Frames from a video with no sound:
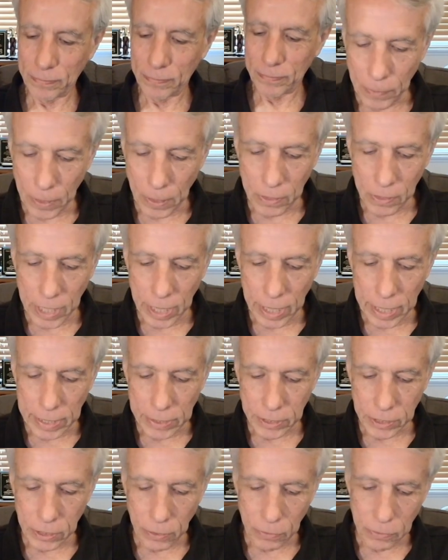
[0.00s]
Okay,
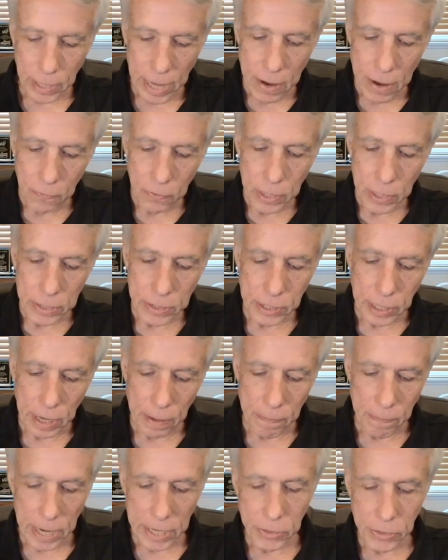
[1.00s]
so that was a
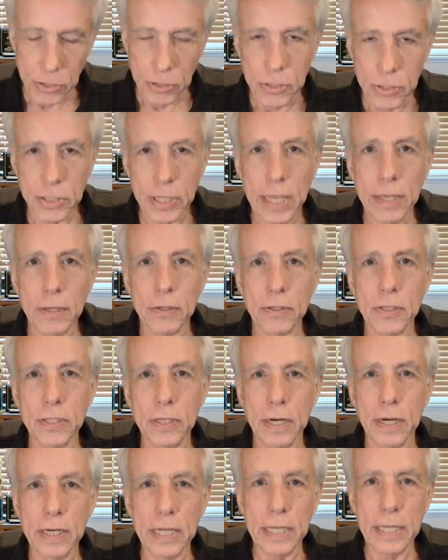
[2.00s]
major scale
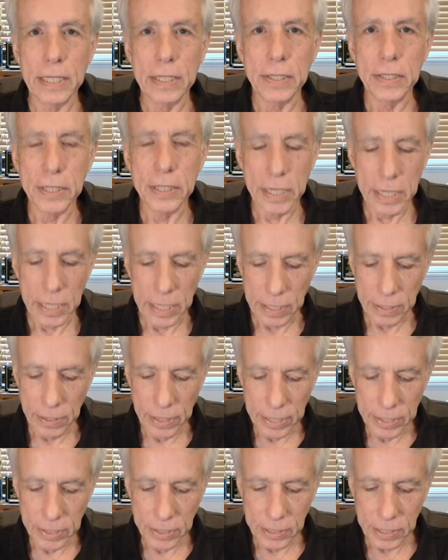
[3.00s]
starting in C.
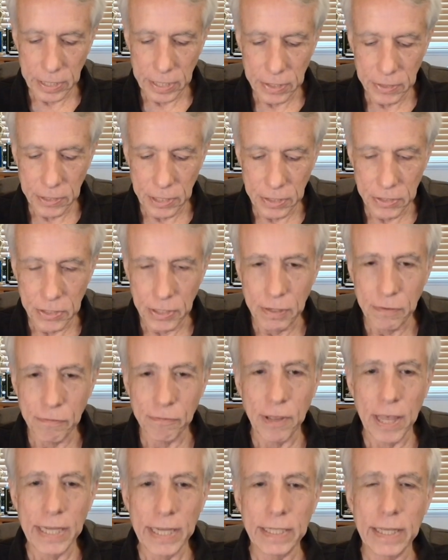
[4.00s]
C is easy to
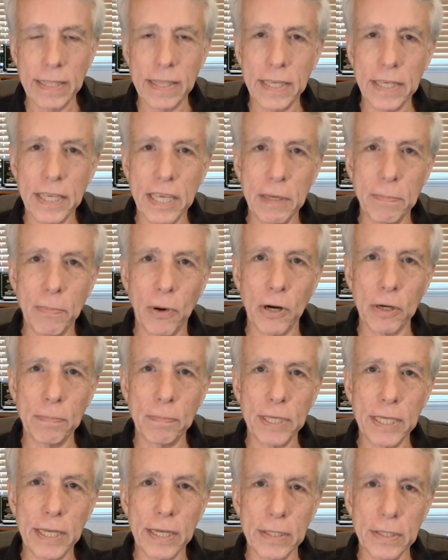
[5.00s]
find on the keyboard
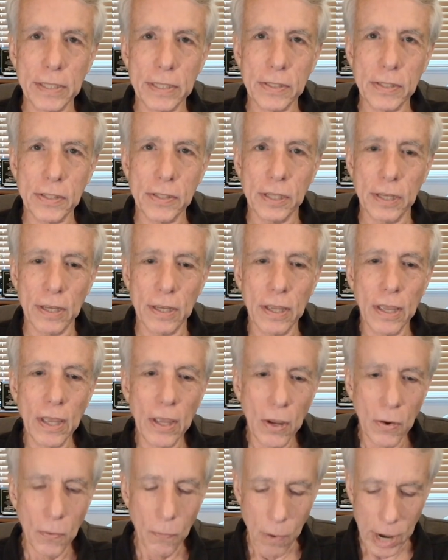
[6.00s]
because it's the
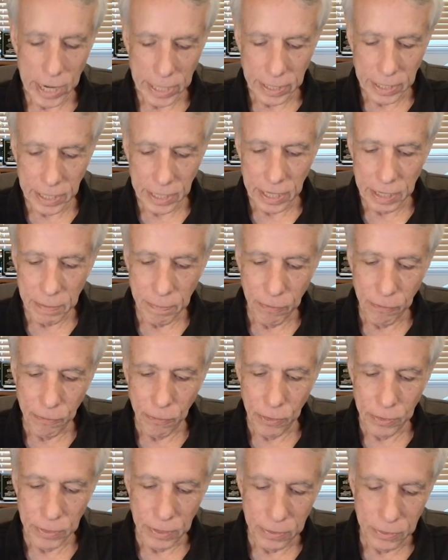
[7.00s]
white key
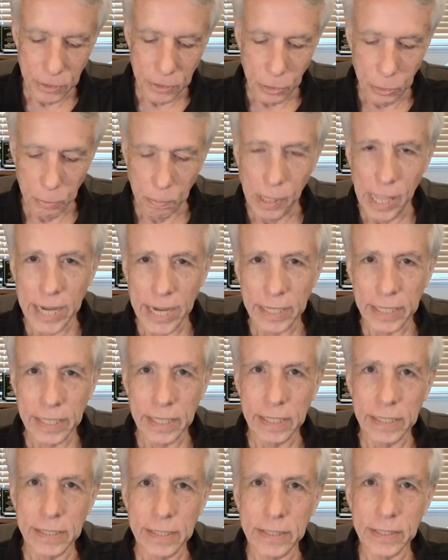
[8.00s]
before the two black
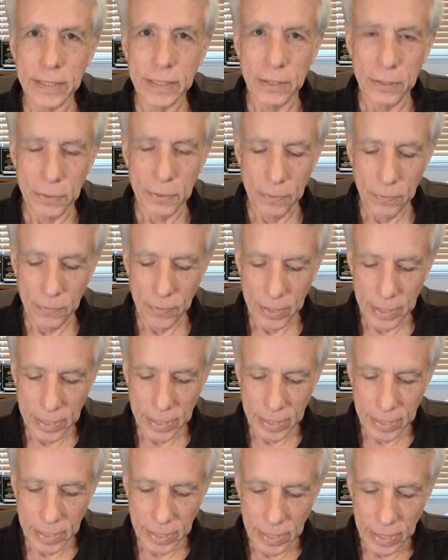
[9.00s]
keys.
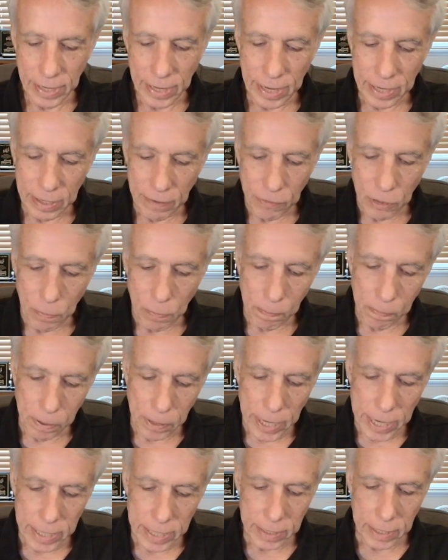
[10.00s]
And if you
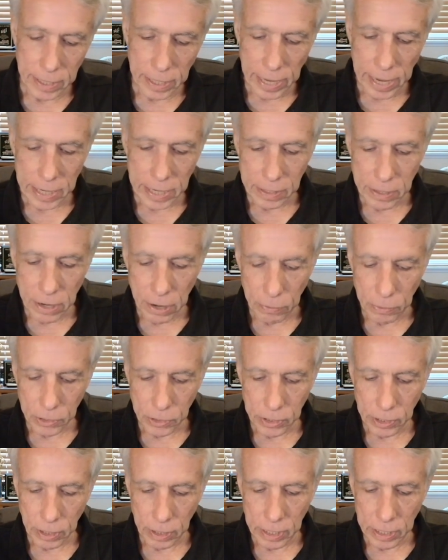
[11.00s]
play the 8 notes
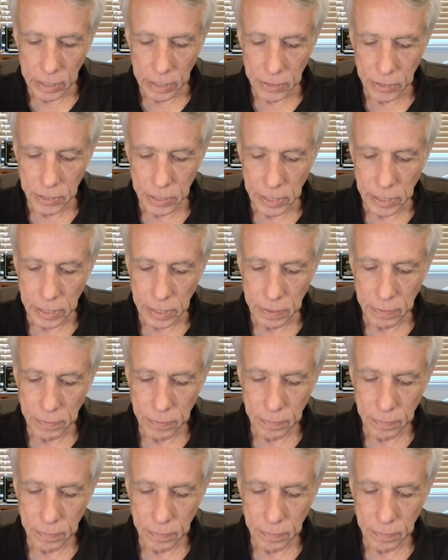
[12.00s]
starting at C,